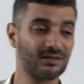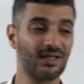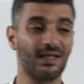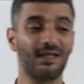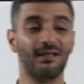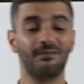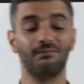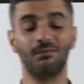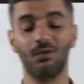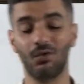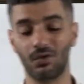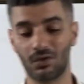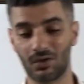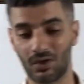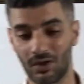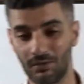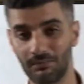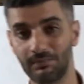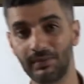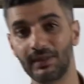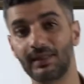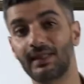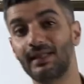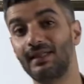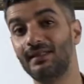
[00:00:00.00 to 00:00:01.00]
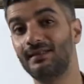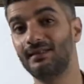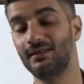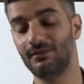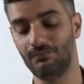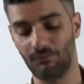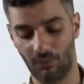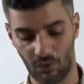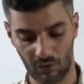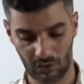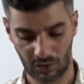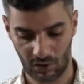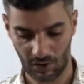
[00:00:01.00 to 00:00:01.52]
and more complicated,
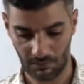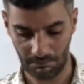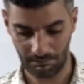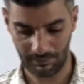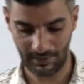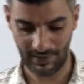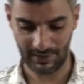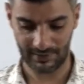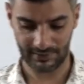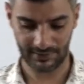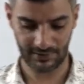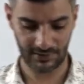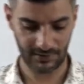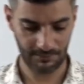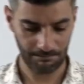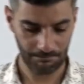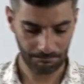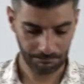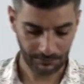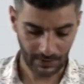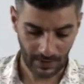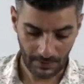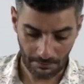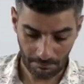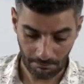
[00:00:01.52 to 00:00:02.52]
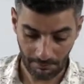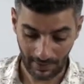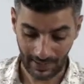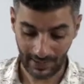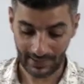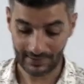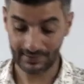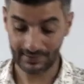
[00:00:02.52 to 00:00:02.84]
more complex by